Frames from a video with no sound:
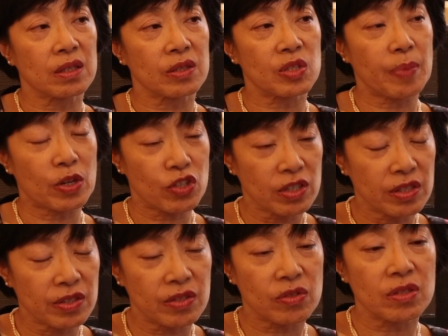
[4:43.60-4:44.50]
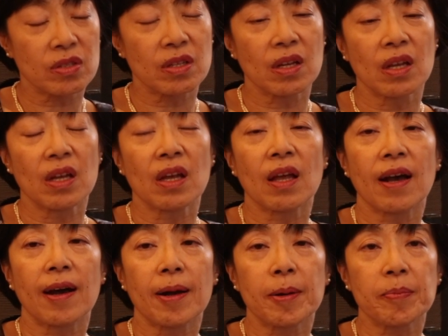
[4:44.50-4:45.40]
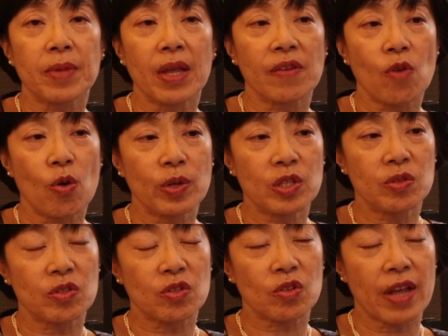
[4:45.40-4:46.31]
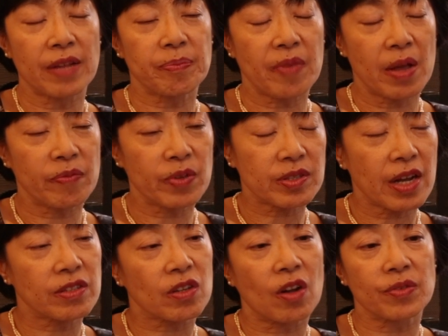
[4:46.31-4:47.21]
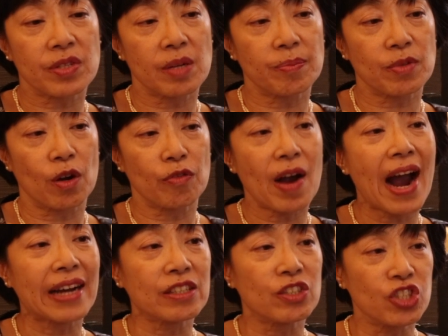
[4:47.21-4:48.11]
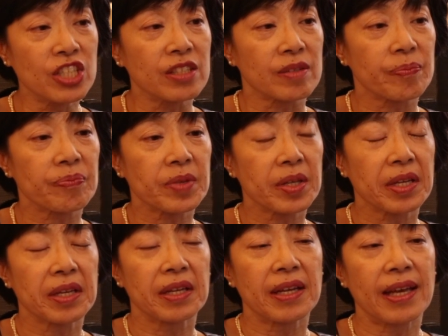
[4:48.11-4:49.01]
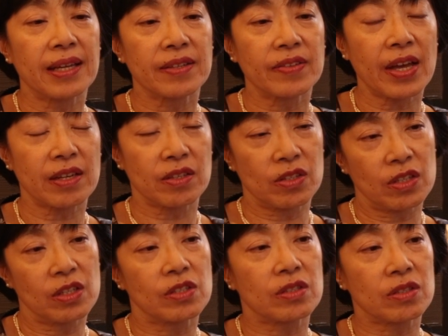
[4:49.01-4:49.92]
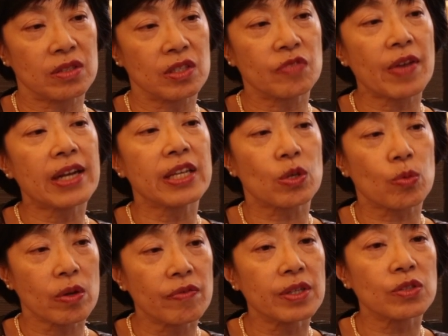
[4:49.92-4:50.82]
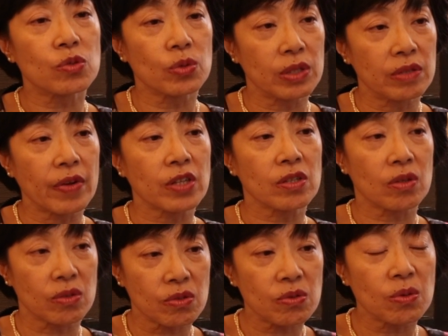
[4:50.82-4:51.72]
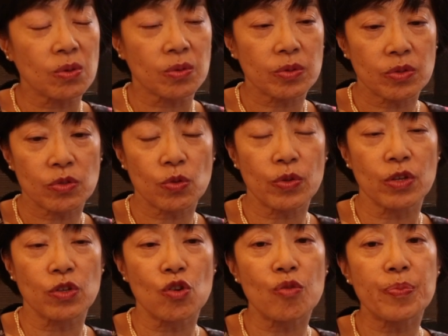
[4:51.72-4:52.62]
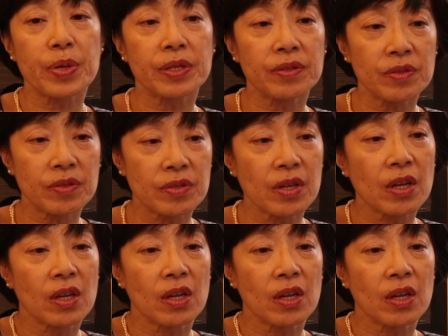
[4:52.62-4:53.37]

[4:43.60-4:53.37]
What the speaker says: specialists, they have always emphasized the concept of hygiene. And that is fairly equivalent to infection control. So the Europeans